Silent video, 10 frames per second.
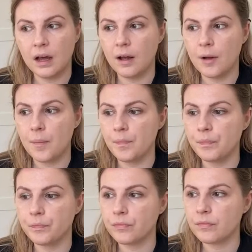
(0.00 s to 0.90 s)
Um,
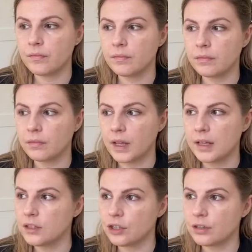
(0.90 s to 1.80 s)

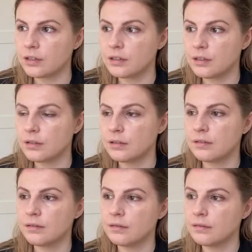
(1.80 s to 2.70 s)
it's just
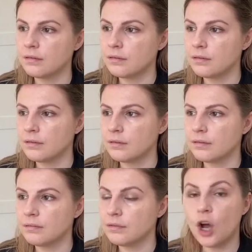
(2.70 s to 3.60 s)

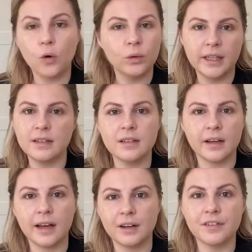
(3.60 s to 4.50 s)
totally into their
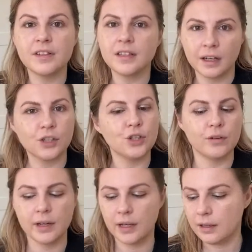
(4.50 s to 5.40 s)
kind of
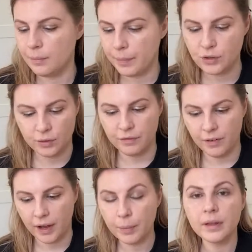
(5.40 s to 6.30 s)
sanctuary bedroom
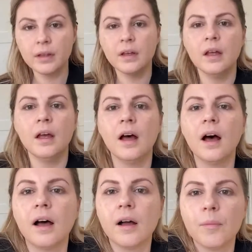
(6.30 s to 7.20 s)
vibe.
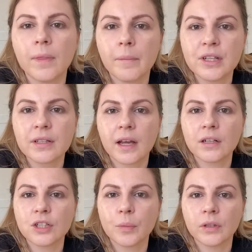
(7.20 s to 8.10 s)
Um, let me just
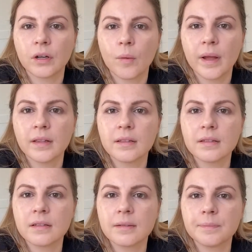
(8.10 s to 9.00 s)
catch up on the
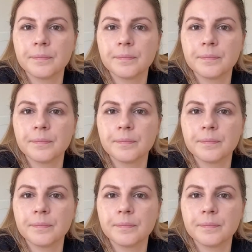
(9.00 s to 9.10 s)
comments.